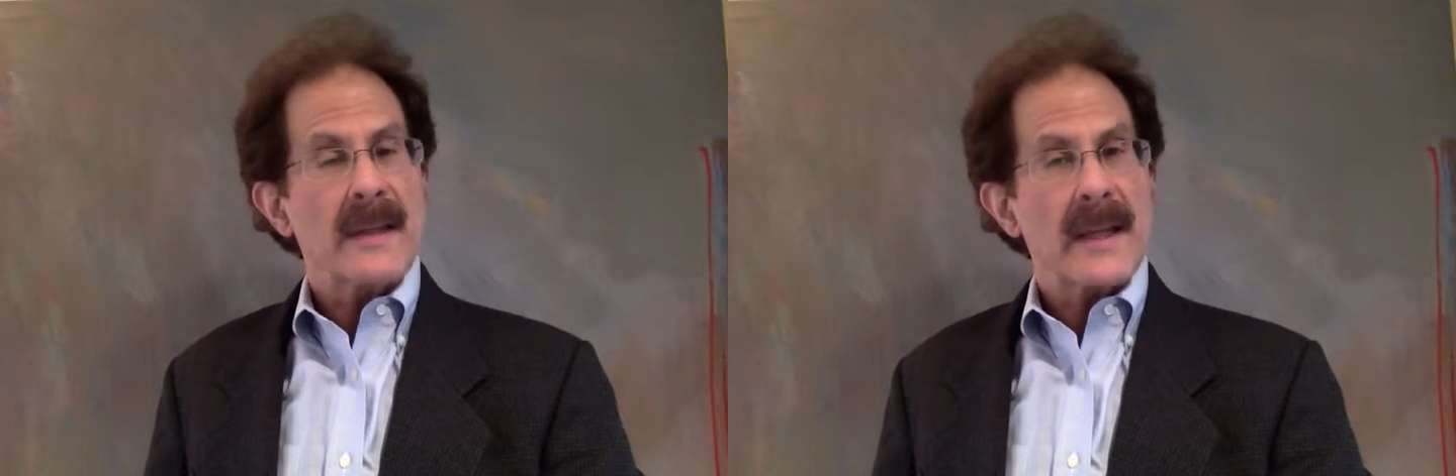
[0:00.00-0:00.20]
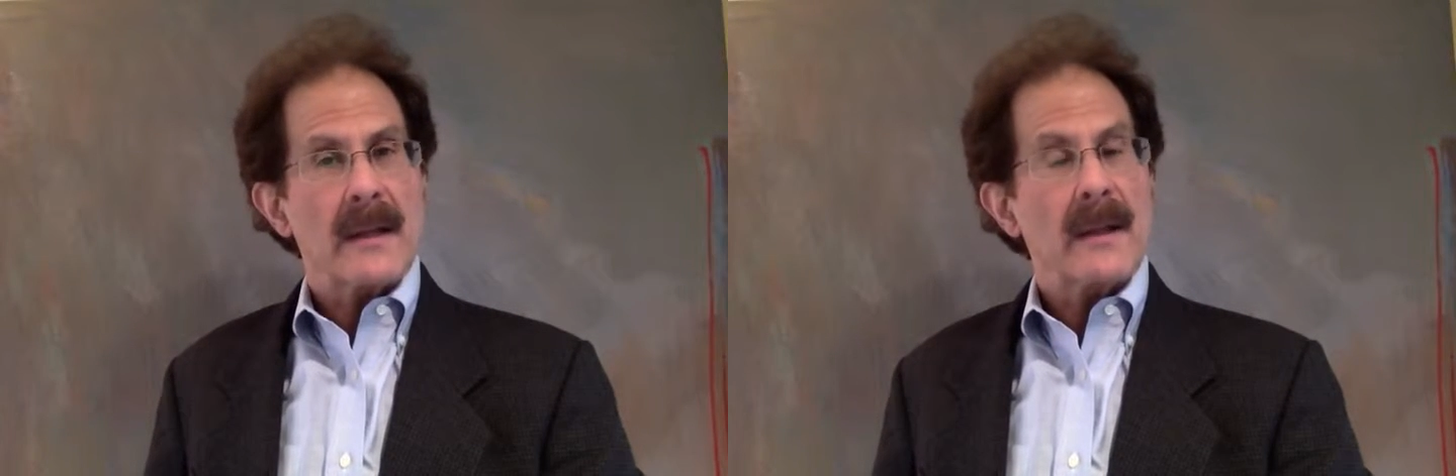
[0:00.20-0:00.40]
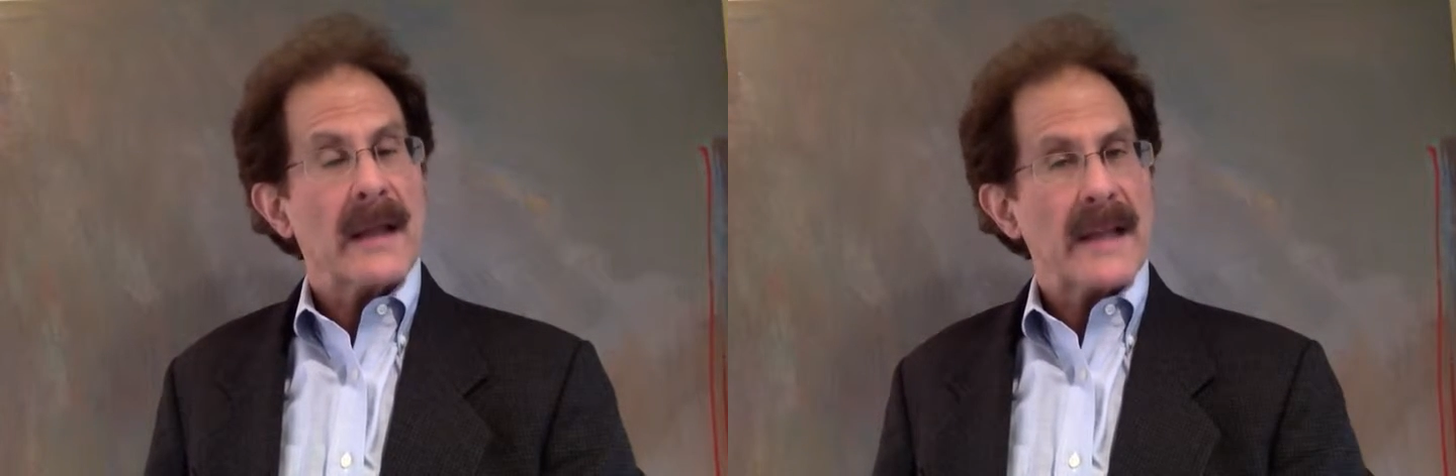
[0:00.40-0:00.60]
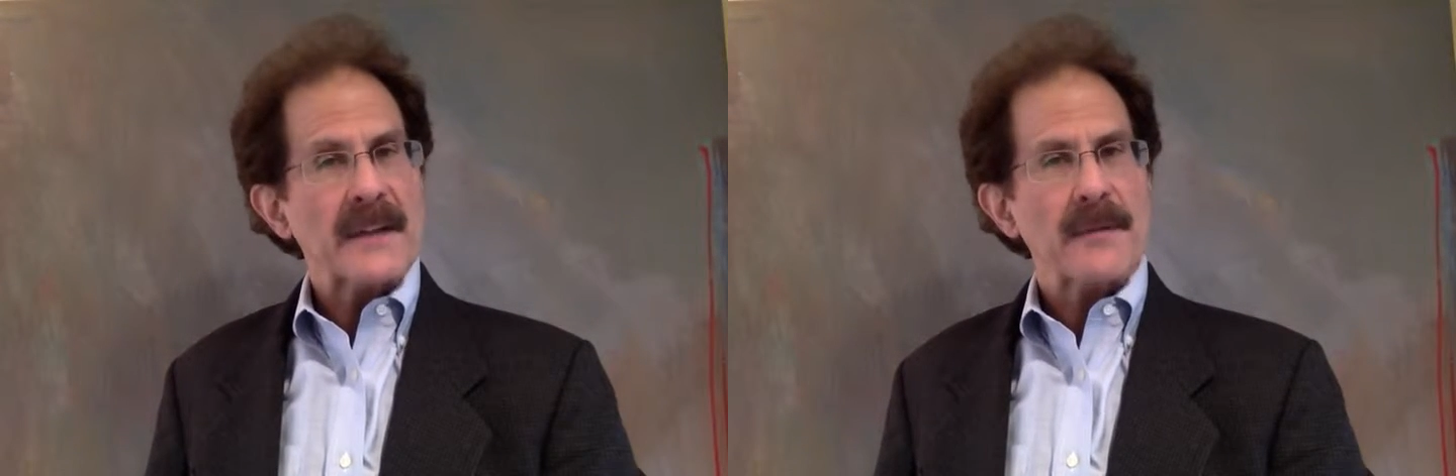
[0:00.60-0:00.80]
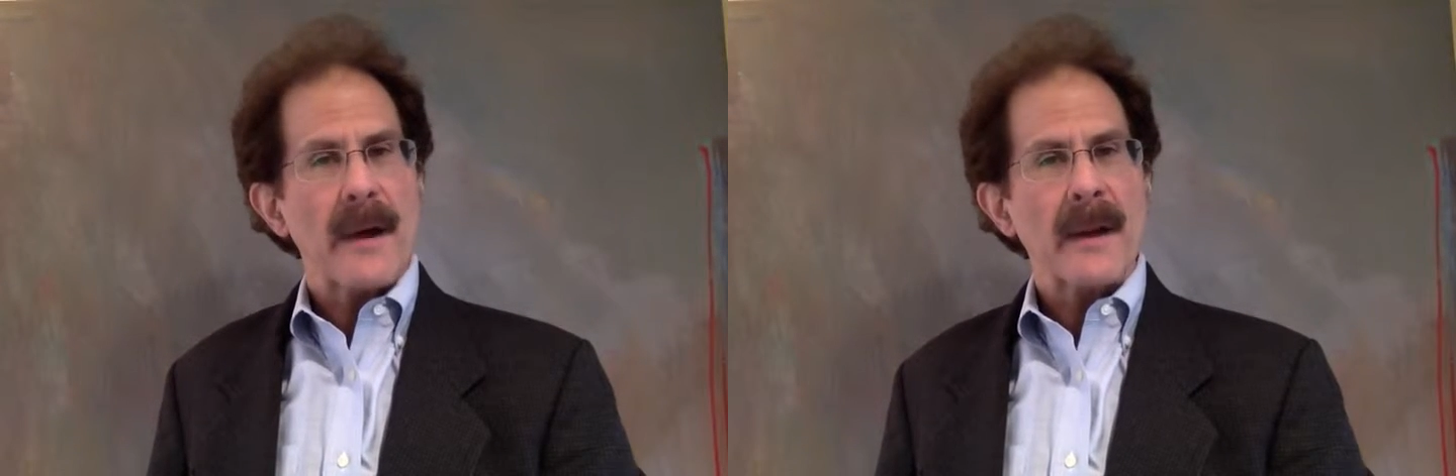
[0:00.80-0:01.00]
little
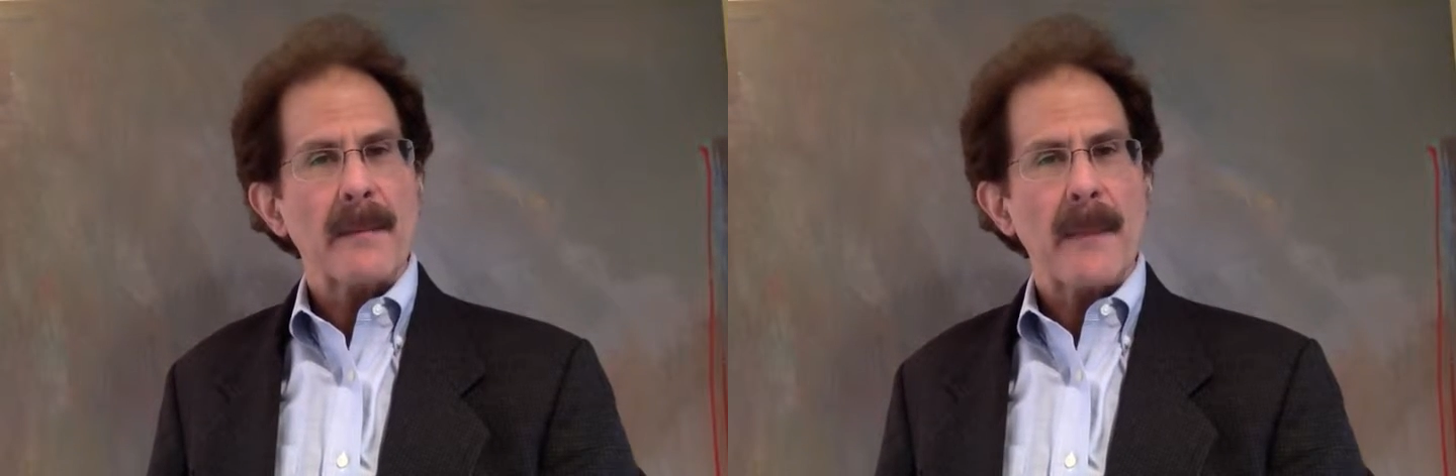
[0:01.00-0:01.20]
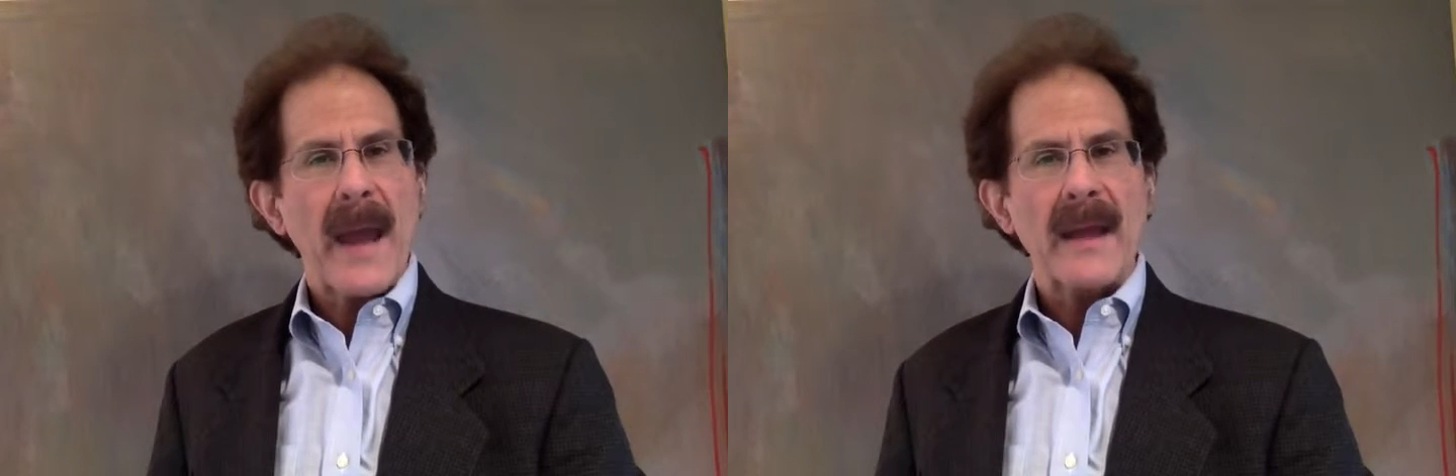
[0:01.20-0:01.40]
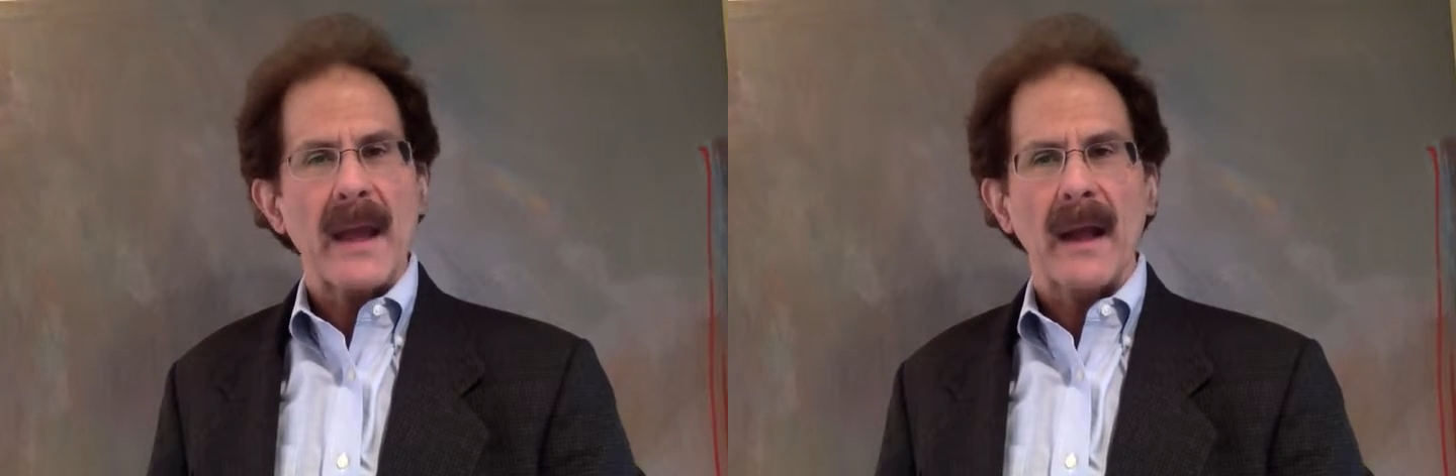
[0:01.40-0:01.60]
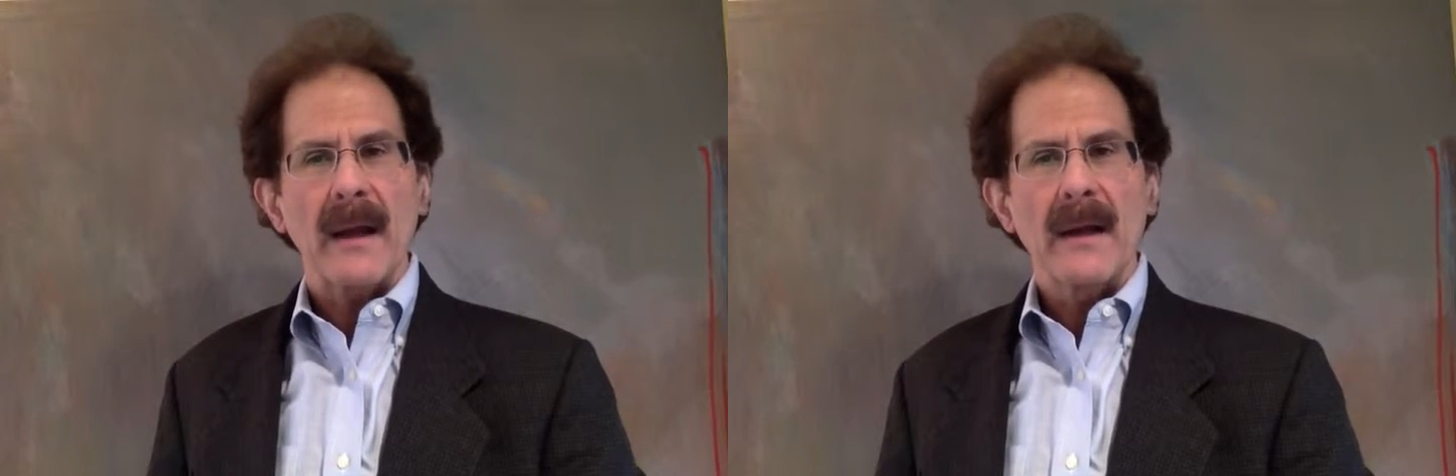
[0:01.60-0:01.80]
electronic banking.